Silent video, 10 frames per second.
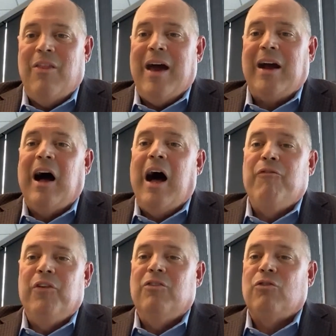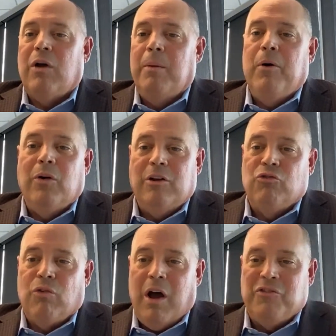And that confidence, credibility,
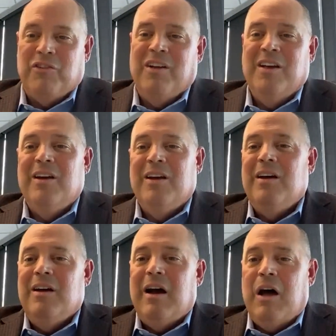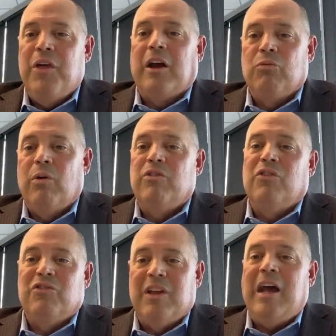and trust, I think, is what
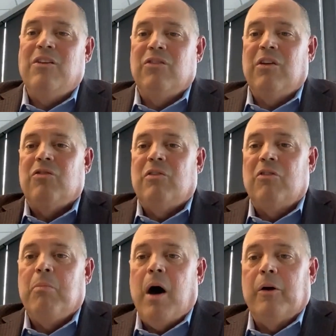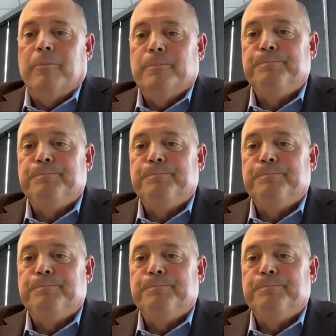sustains this model.